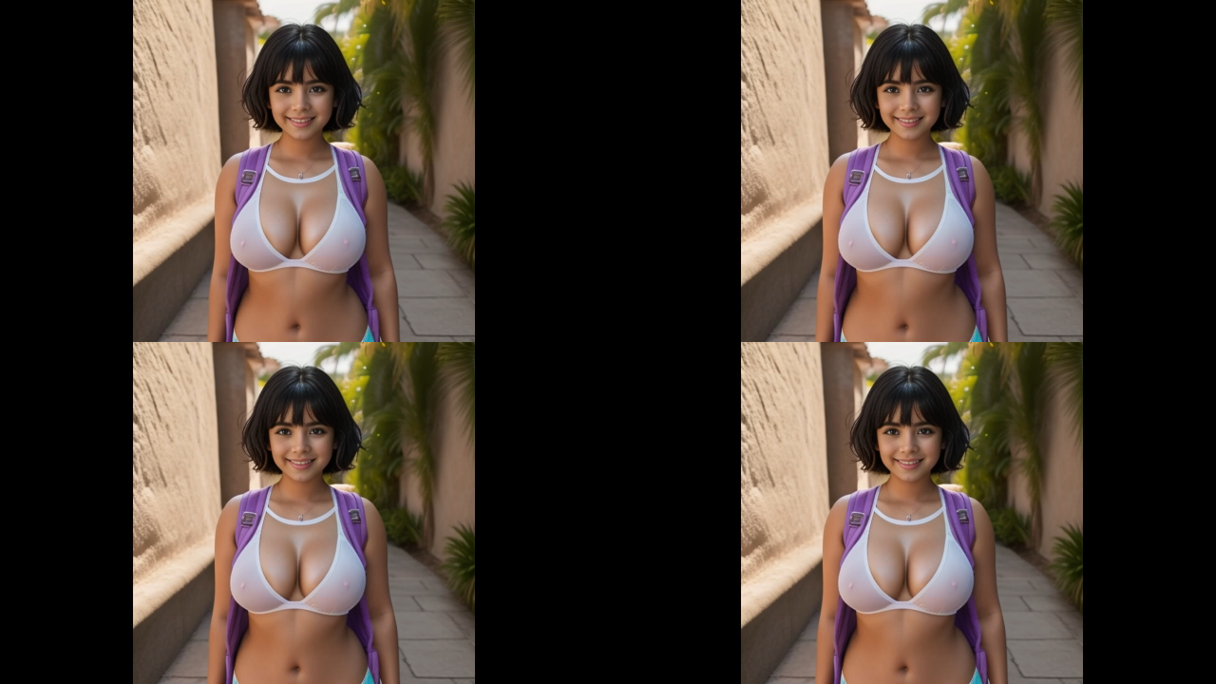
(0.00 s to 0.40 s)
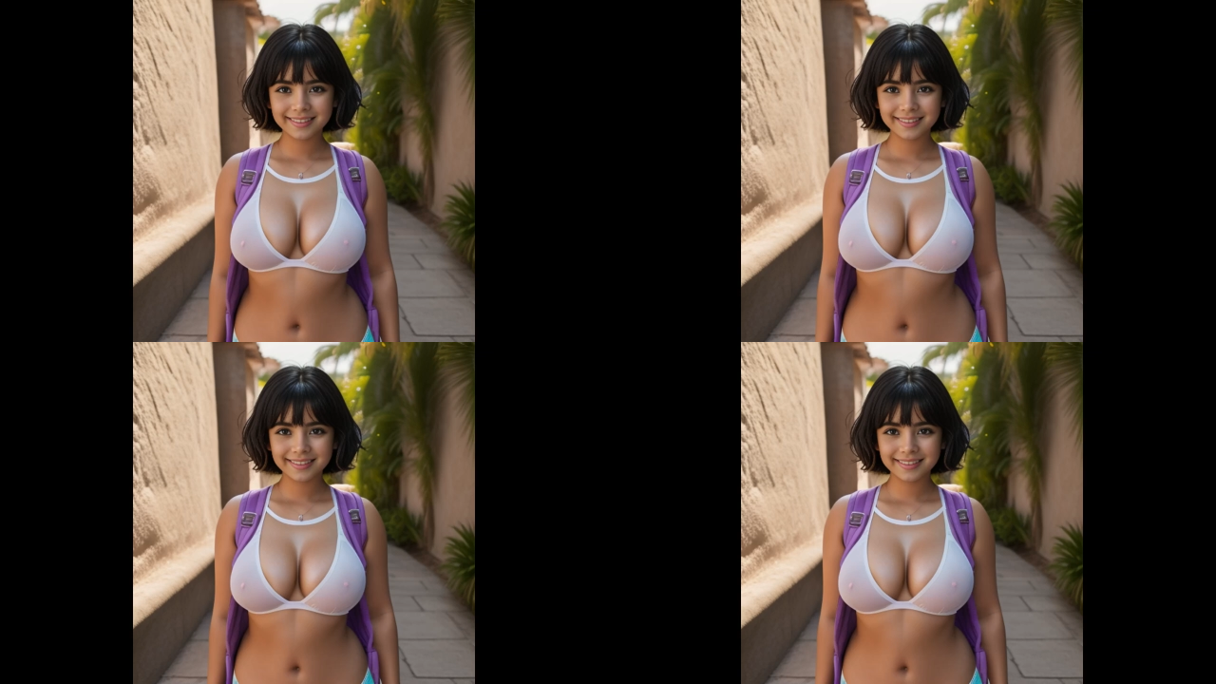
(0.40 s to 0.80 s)

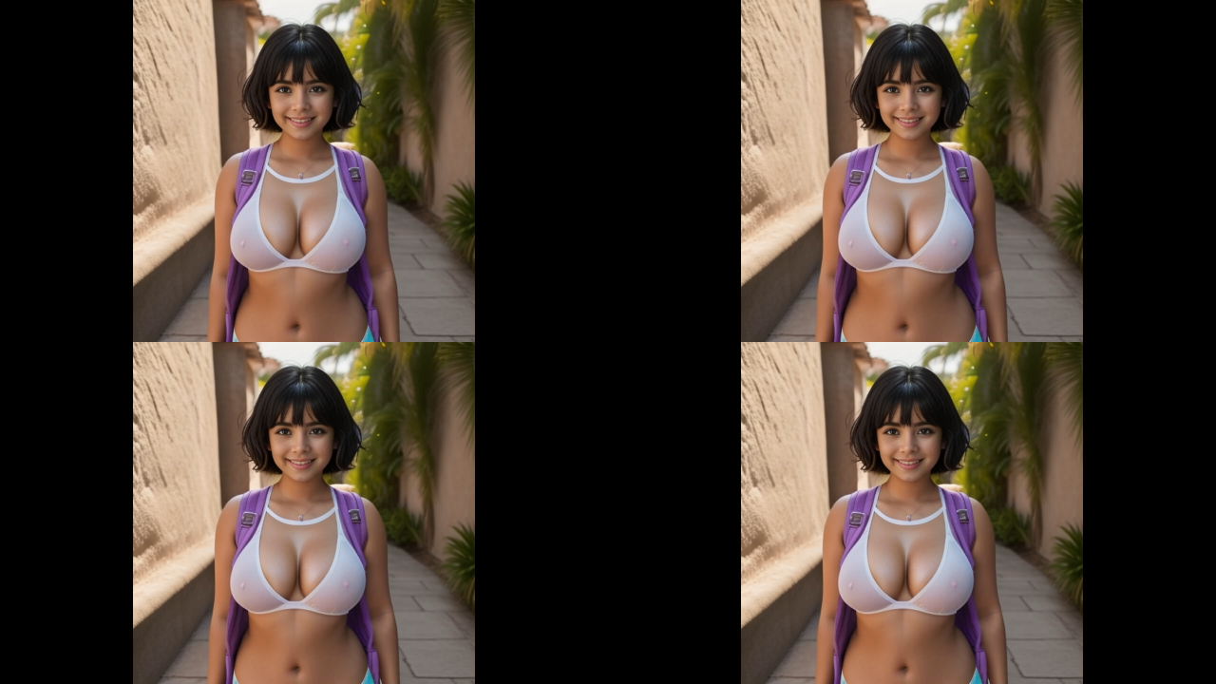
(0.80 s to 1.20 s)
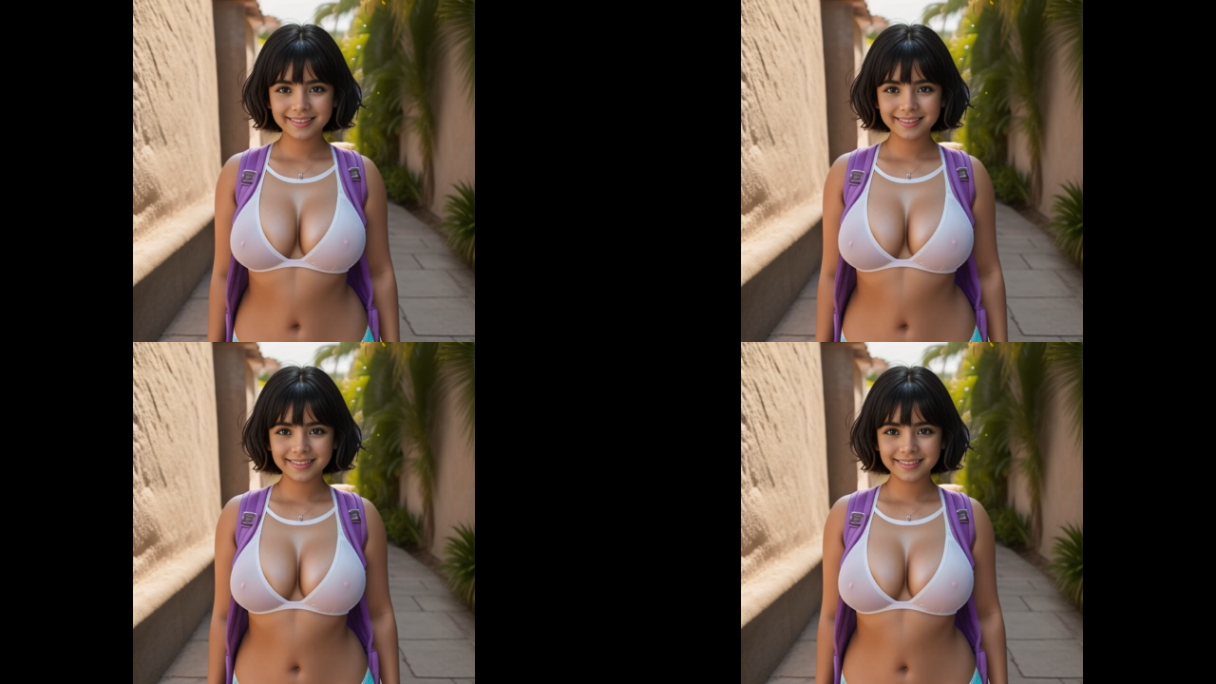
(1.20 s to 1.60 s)

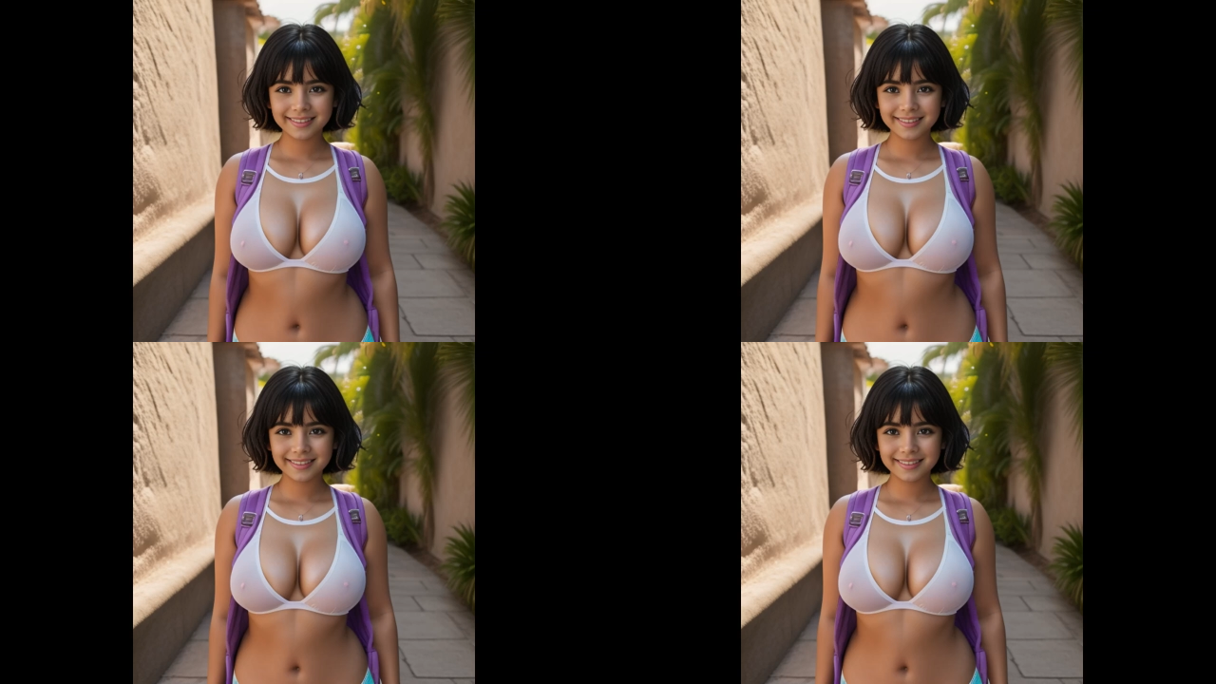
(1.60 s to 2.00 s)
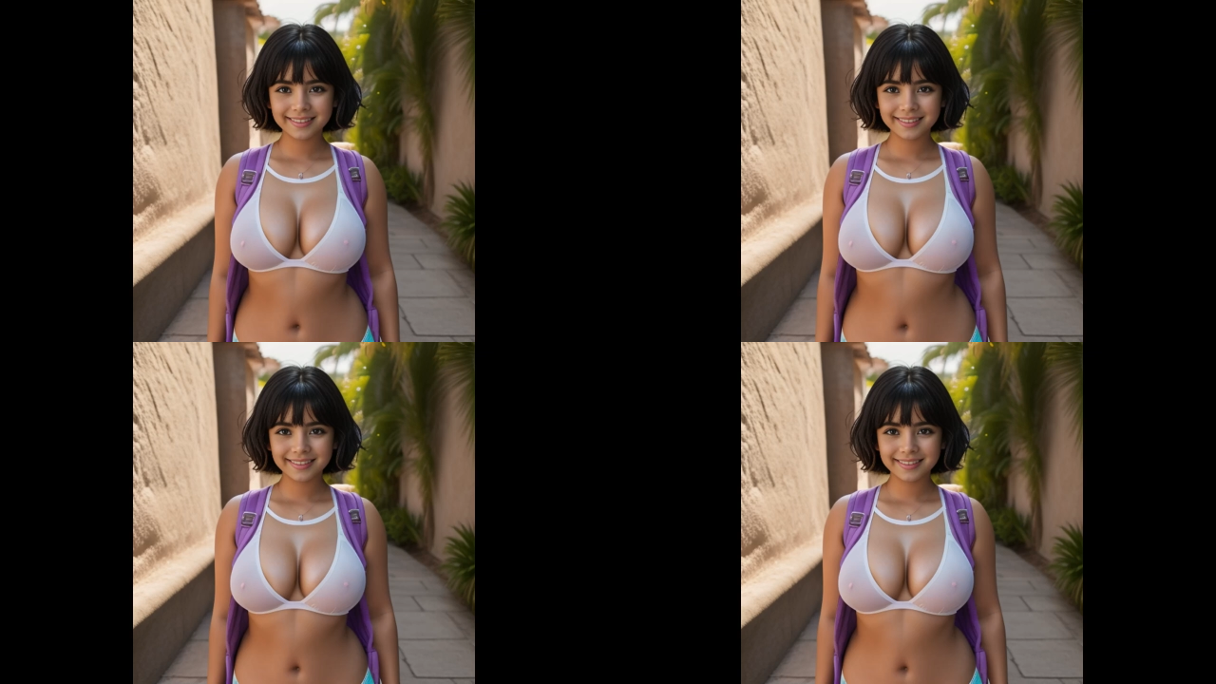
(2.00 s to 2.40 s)

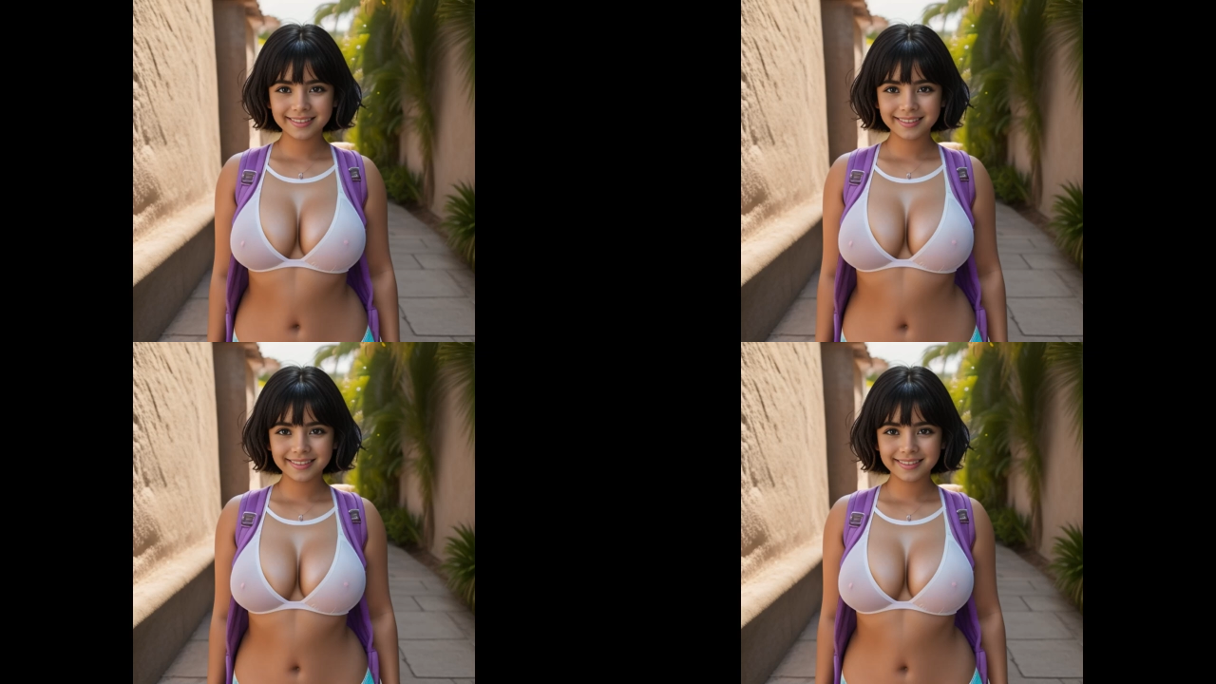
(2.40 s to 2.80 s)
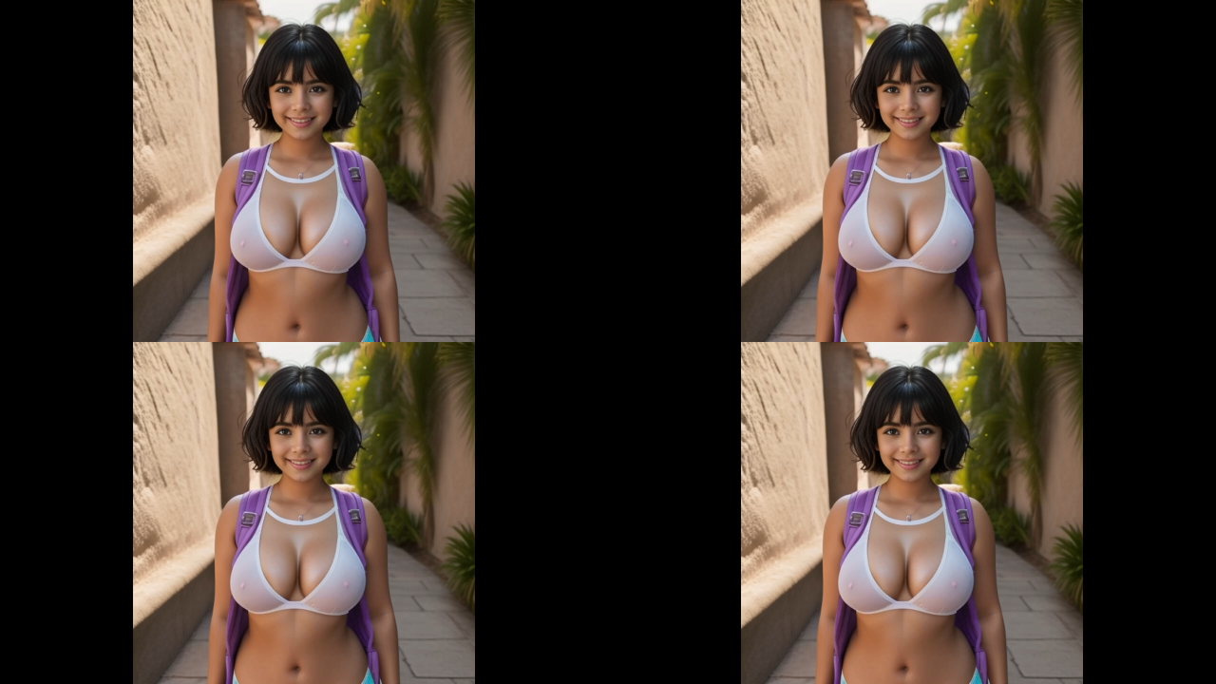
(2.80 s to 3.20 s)

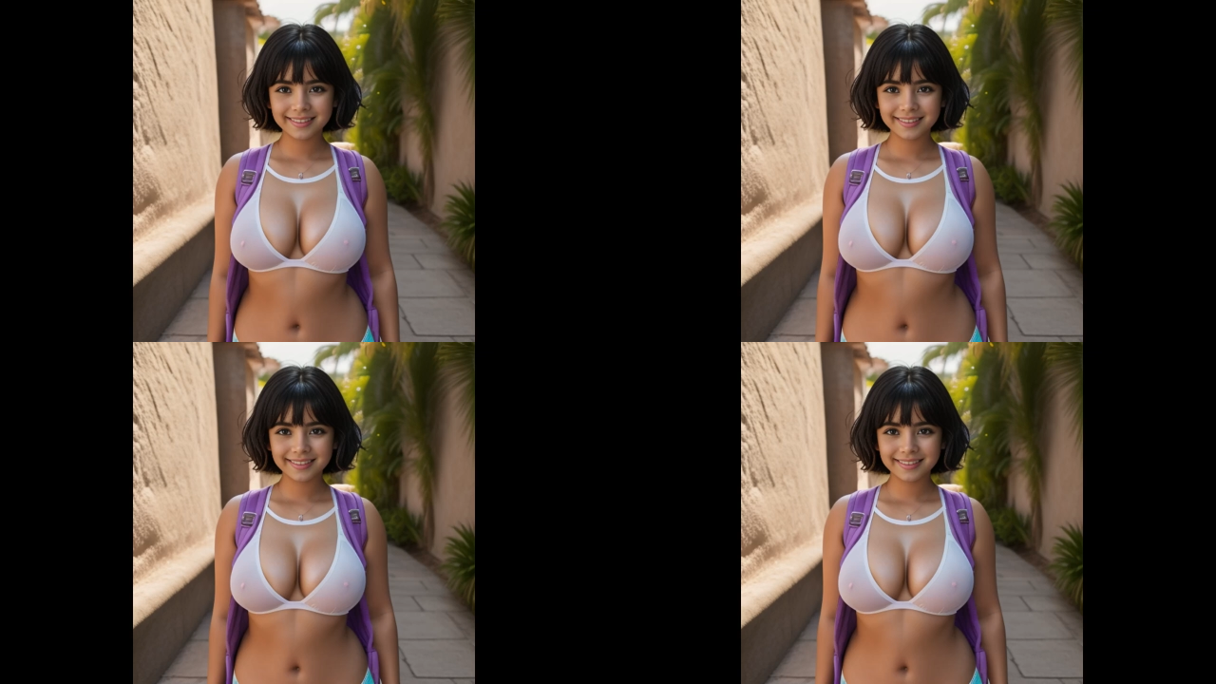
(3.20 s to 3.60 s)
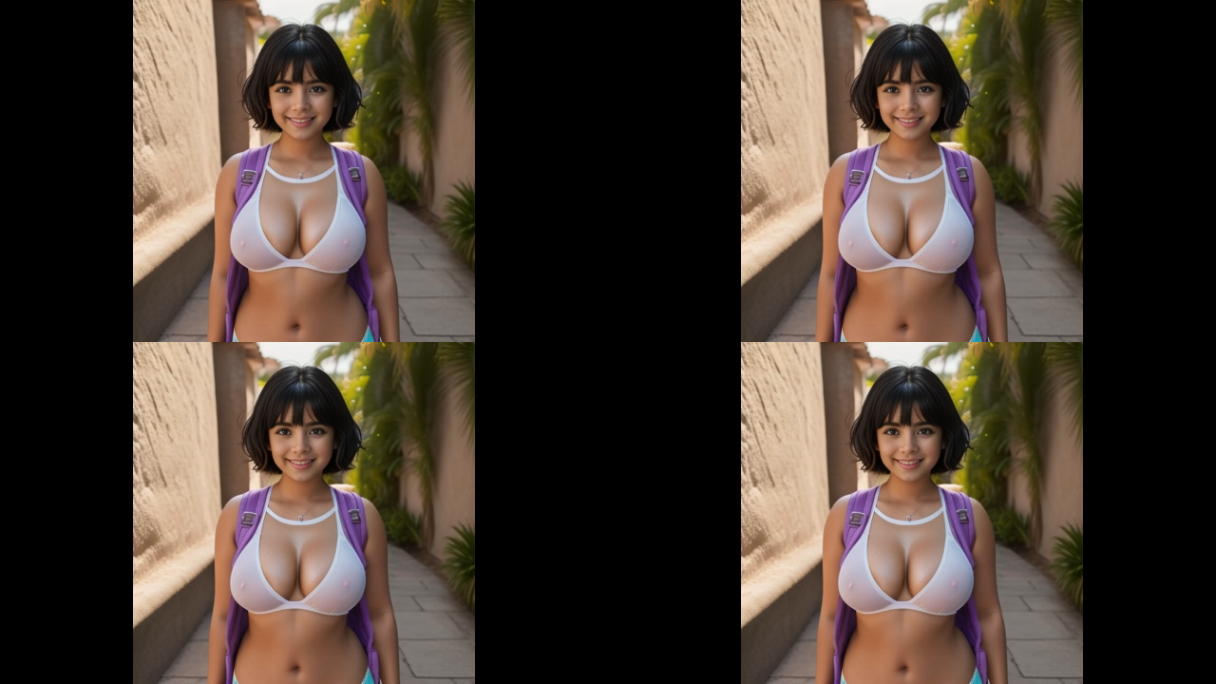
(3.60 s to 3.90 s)
[no speech]